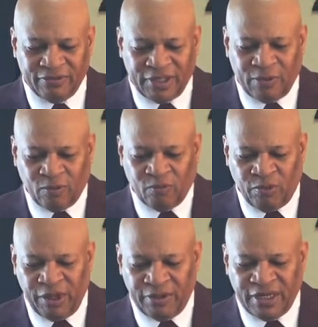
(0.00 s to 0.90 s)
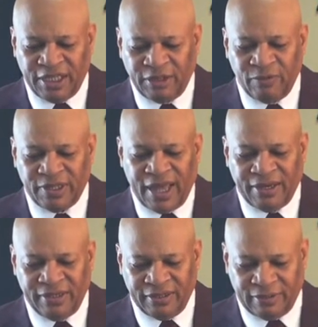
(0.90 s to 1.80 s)
that we are nothing
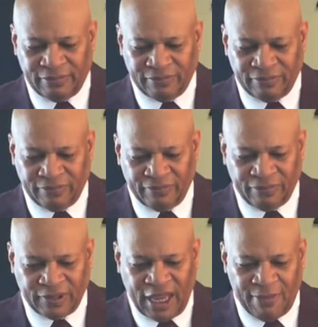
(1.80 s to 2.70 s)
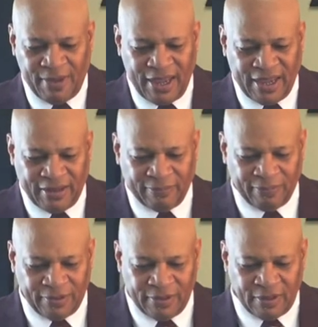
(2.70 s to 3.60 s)
without Him. Amen. Amen.
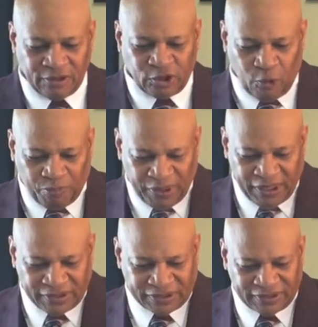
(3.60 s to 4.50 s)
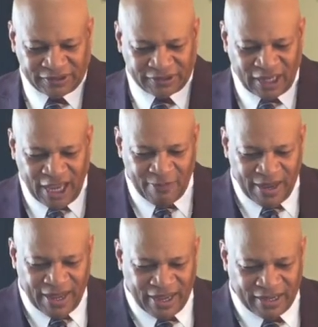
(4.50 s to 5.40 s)
So peace.
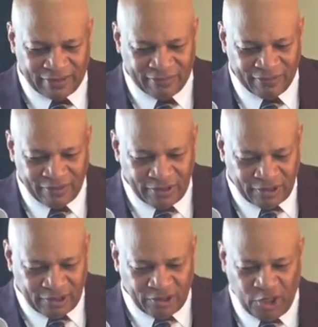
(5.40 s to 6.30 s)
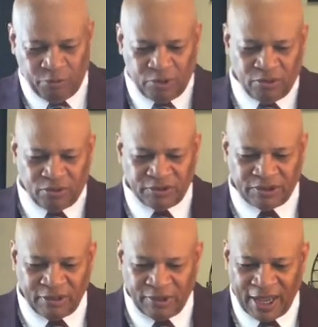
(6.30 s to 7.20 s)
Amen. Hebrews,
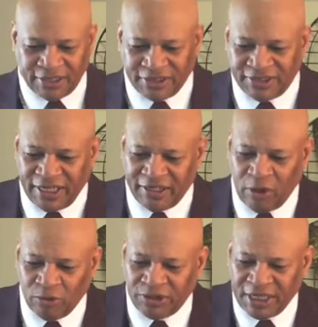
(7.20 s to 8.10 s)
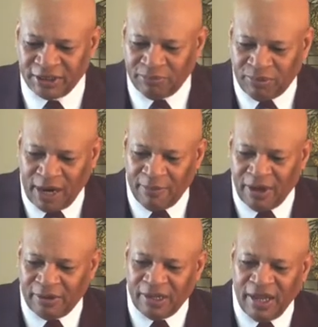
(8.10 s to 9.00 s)
the, as I said, the Old Testament
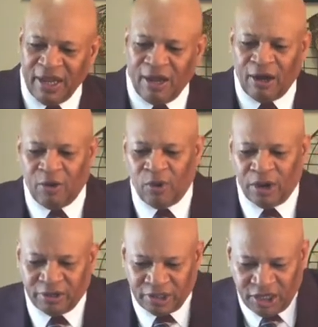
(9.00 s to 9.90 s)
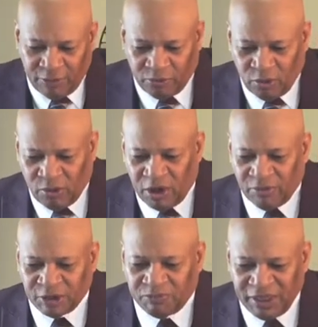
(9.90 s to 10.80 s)
primary the, uh, word, the Hebrew word
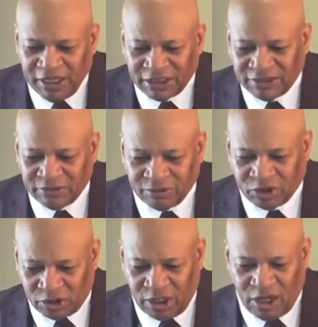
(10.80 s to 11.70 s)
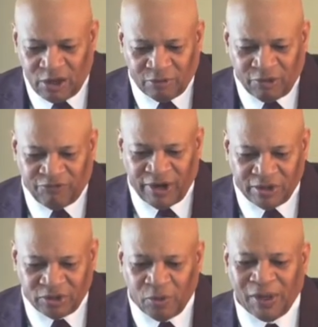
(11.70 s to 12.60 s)
was peace, shalom,
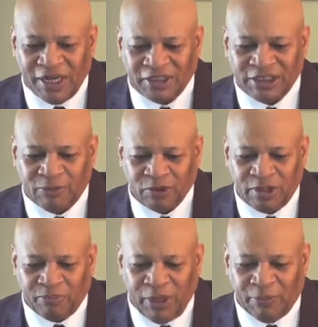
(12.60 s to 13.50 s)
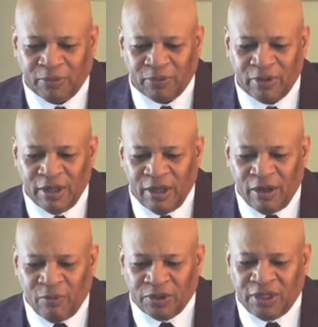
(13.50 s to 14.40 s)
referring to a relationship with people,
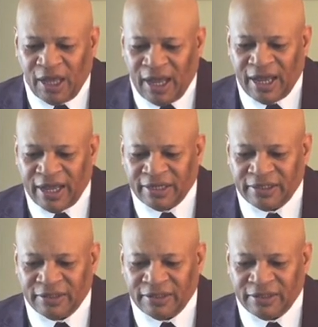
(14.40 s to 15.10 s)
with God.